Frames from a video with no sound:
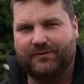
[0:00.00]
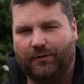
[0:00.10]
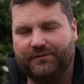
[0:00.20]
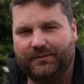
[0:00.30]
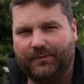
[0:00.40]

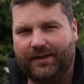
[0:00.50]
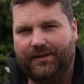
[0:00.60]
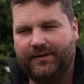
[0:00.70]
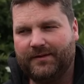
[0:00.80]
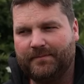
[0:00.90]
confident
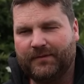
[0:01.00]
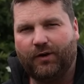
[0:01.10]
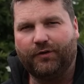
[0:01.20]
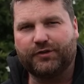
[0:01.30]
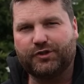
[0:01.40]
with,
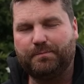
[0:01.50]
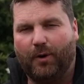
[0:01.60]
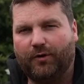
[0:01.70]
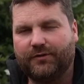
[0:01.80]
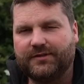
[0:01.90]
on a
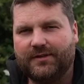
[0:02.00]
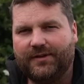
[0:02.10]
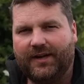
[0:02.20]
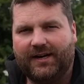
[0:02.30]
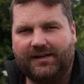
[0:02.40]
spot
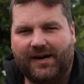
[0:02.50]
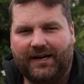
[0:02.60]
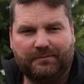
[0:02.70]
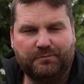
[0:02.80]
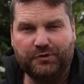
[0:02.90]
that
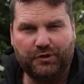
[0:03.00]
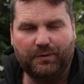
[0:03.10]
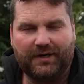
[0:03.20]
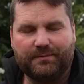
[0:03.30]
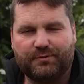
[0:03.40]
I
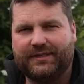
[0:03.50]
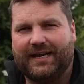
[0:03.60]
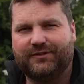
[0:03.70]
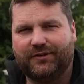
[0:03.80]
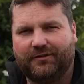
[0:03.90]
knew I could
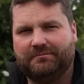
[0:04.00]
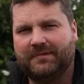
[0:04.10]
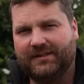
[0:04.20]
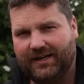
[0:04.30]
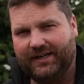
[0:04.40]
present on,
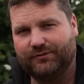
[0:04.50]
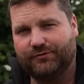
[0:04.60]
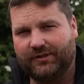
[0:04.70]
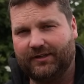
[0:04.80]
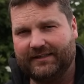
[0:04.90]
and it's
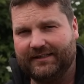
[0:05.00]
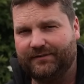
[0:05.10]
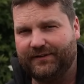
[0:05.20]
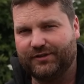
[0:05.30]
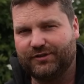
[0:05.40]
resulted in a
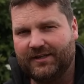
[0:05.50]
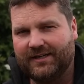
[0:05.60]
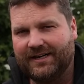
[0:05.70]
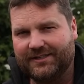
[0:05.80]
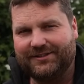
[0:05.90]
fish.
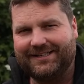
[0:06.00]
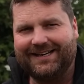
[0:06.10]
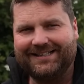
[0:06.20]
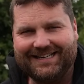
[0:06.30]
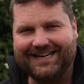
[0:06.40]
As I
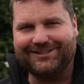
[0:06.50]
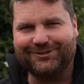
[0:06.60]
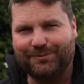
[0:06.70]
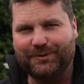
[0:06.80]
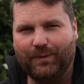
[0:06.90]
say, yes,
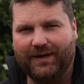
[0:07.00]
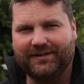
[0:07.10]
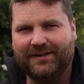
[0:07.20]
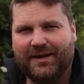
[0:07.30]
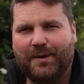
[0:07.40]
it's only
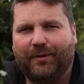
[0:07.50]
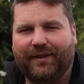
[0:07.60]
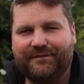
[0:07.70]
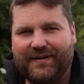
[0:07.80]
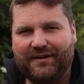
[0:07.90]
one, but on
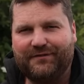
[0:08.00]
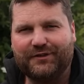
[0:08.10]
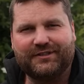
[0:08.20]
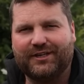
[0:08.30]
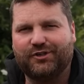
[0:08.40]
that very
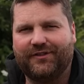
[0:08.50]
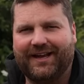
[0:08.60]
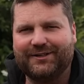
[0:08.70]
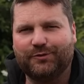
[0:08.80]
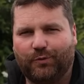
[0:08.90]
first session,
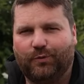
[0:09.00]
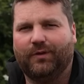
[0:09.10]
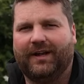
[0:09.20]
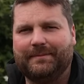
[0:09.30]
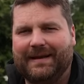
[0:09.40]
that is
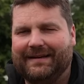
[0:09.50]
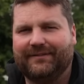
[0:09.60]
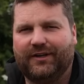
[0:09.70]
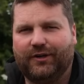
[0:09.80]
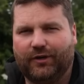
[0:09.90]
all I'm
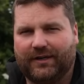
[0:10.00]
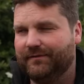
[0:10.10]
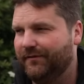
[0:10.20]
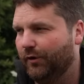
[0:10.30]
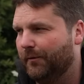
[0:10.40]
ever looking
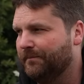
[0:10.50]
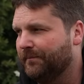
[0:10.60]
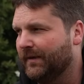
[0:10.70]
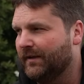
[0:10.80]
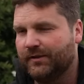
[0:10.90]
for.
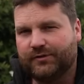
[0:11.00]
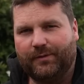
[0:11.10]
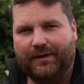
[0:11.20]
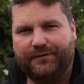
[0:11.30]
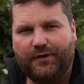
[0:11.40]
So
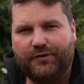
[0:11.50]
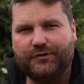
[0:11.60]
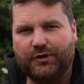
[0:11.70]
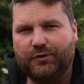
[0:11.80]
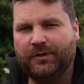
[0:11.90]
without further
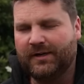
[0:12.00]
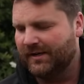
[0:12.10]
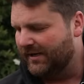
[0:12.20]
ado,